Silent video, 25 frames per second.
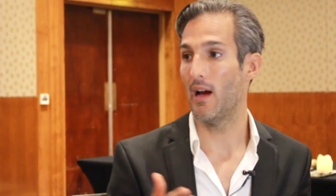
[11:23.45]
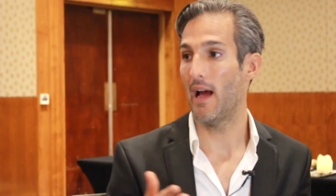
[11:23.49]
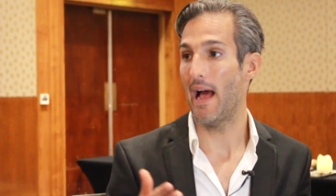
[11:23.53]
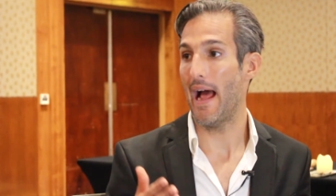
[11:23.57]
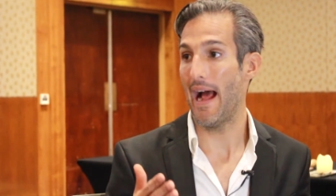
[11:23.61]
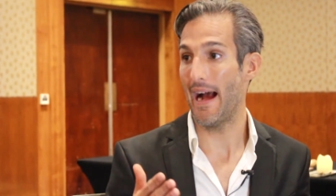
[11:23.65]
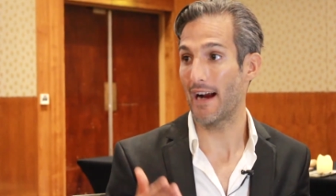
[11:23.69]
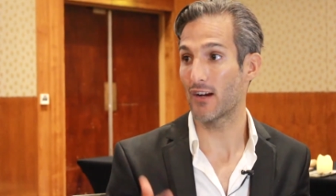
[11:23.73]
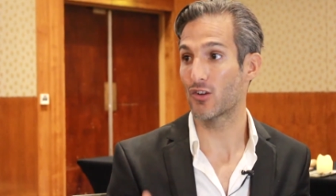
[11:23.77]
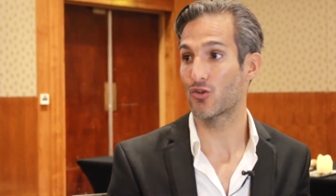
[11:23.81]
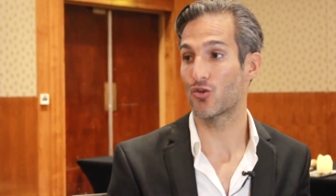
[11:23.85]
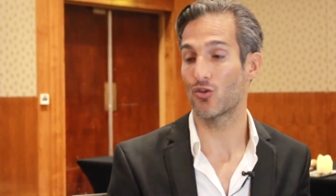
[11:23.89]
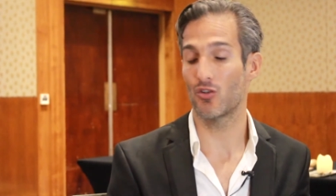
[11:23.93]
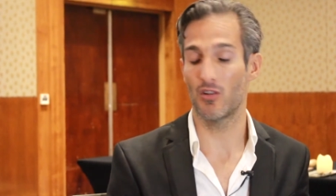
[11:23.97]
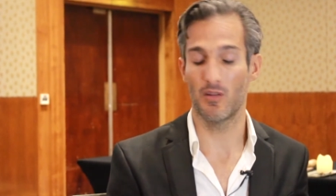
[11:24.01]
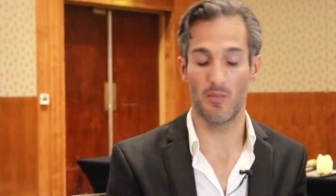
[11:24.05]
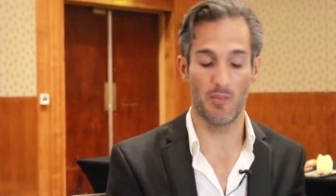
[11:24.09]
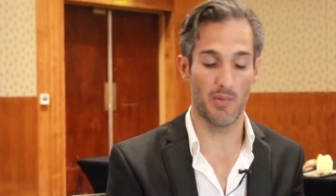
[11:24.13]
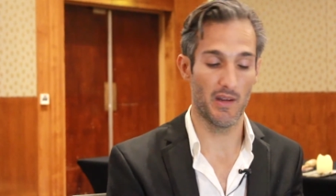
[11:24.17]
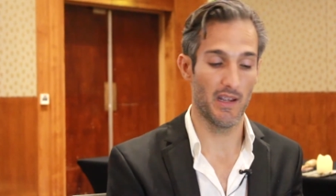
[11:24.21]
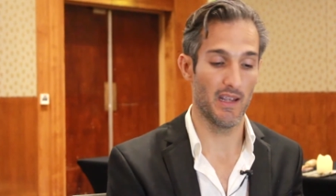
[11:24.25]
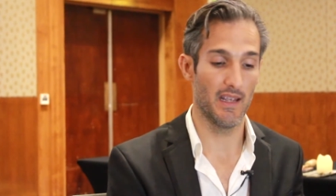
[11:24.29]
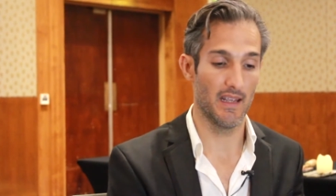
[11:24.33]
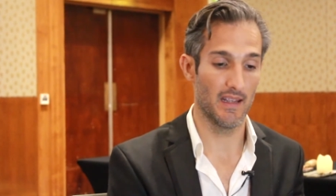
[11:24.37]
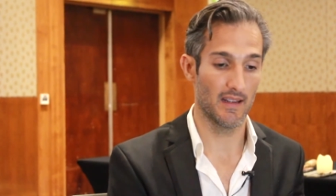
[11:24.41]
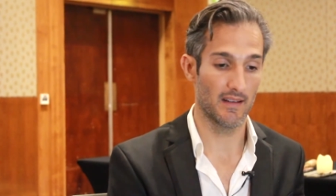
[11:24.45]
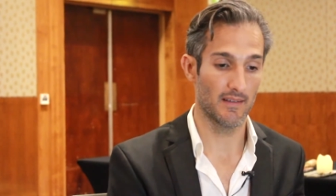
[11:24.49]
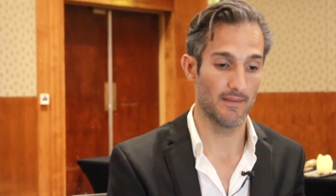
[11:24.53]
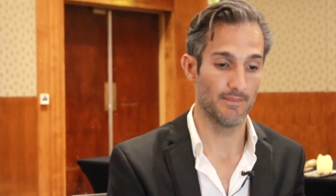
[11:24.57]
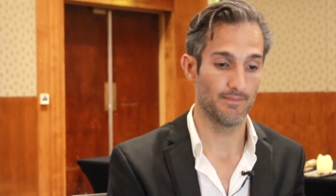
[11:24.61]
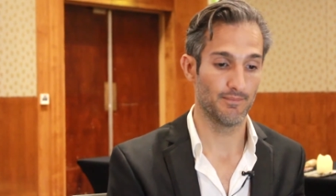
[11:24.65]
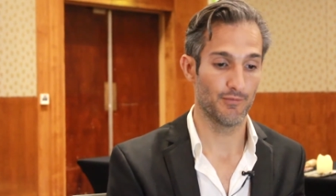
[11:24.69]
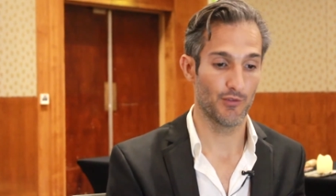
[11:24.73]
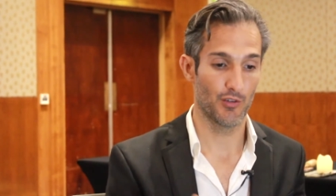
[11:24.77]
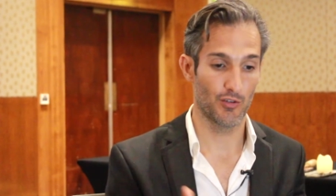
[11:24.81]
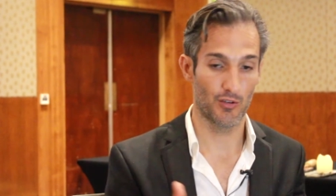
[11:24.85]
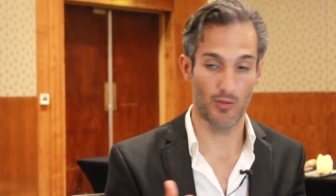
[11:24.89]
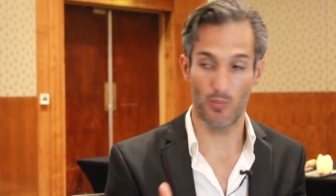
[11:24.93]
actually
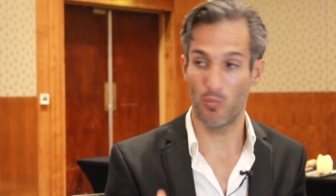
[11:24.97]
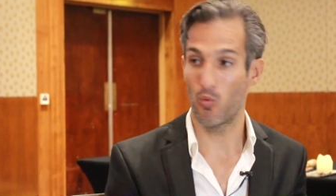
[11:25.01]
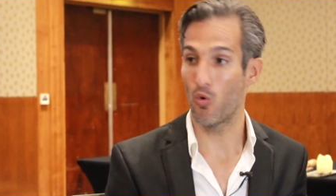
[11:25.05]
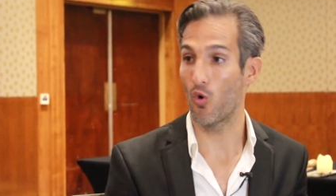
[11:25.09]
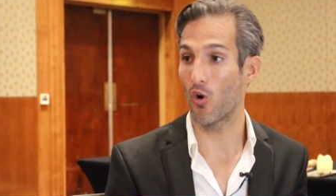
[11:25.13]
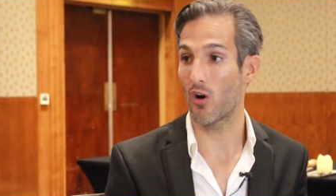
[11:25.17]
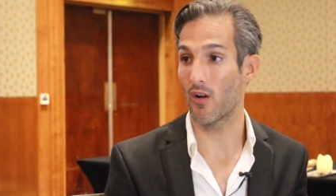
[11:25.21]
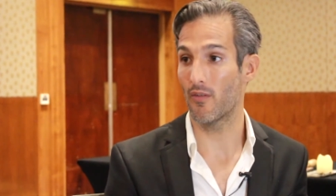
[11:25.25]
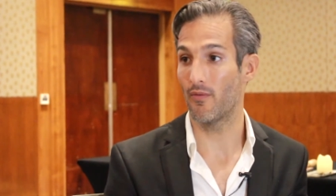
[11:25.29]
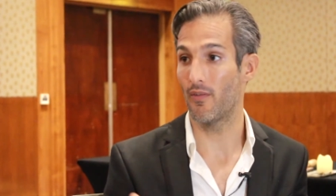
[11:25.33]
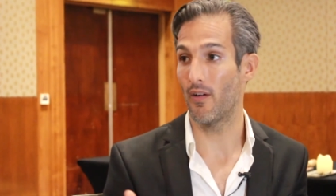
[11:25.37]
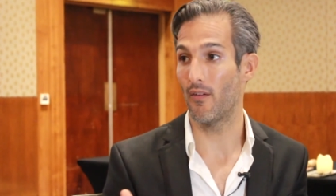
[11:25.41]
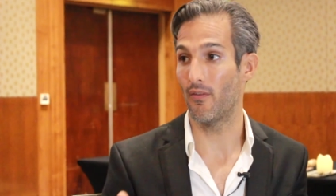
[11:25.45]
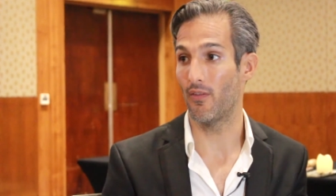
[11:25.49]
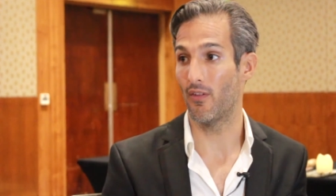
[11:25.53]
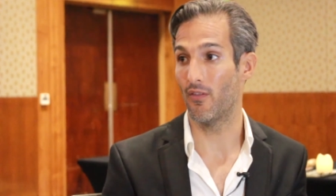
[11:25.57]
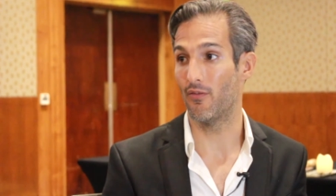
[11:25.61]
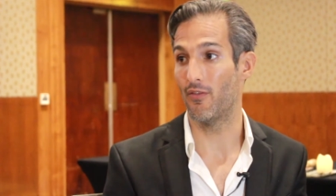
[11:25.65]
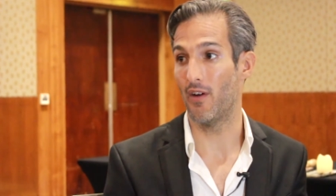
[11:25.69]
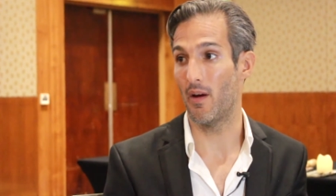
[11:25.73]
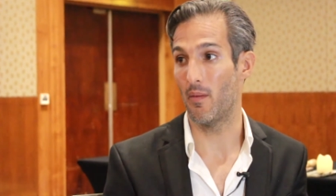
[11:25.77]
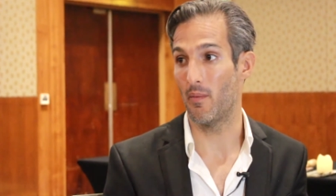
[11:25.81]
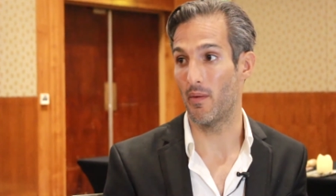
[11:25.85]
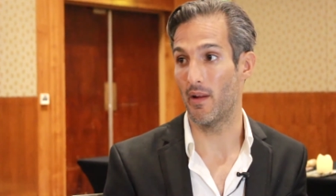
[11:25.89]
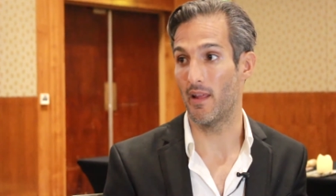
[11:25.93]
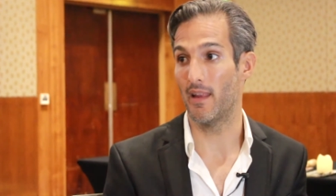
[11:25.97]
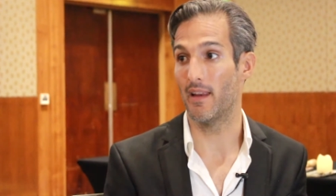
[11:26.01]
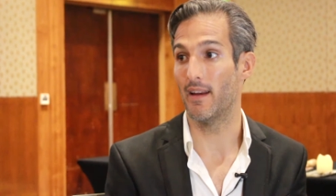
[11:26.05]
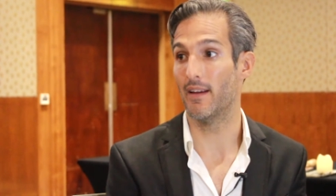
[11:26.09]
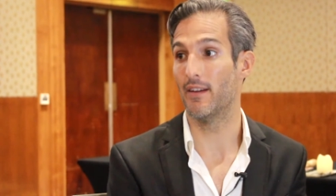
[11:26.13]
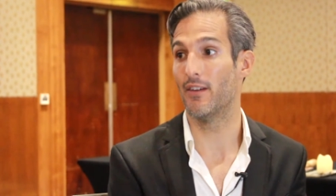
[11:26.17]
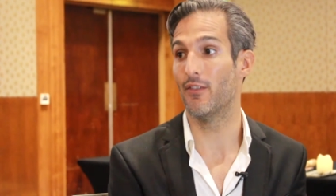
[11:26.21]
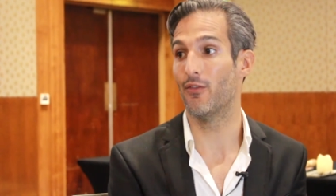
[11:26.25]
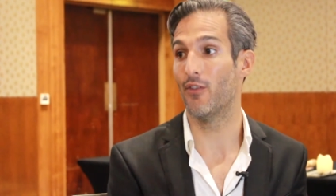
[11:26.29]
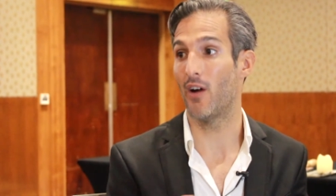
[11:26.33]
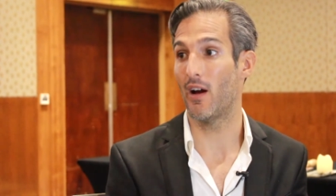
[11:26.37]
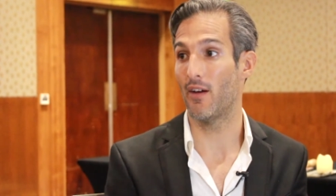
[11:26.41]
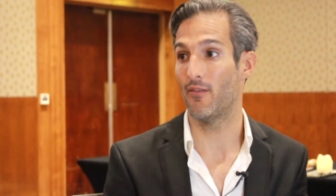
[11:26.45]
being supportive of the feminine
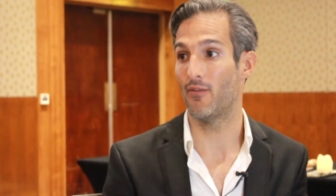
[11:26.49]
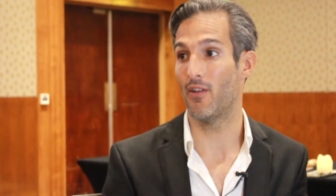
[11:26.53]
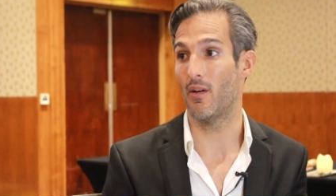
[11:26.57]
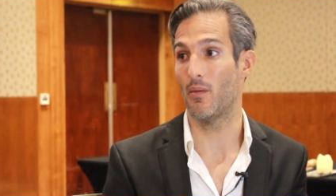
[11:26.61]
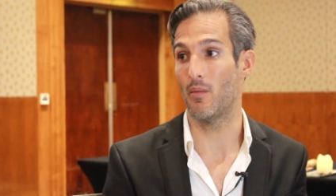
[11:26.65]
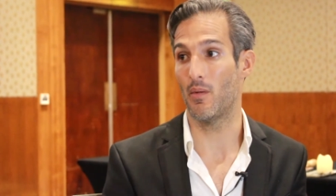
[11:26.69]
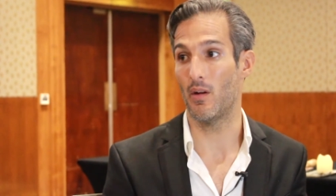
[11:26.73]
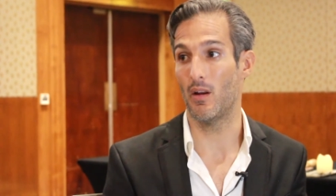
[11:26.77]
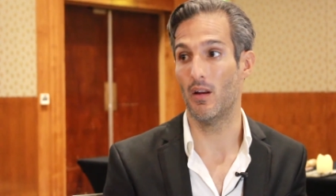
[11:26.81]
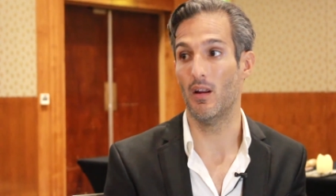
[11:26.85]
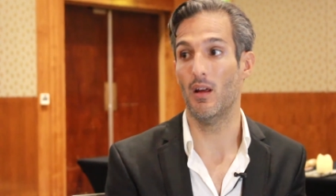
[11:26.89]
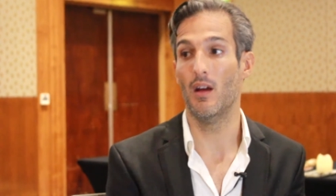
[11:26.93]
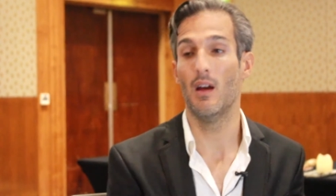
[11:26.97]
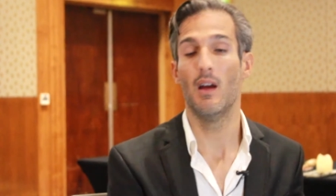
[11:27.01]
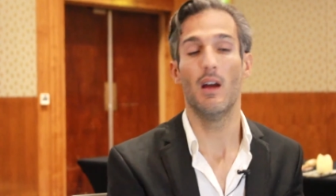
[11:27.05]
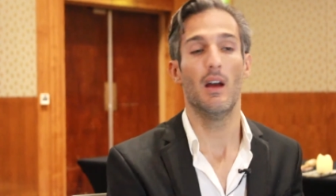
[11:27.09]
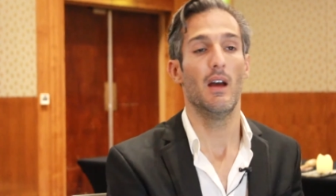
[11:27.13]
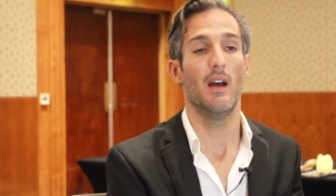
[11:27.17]
and divine feminine.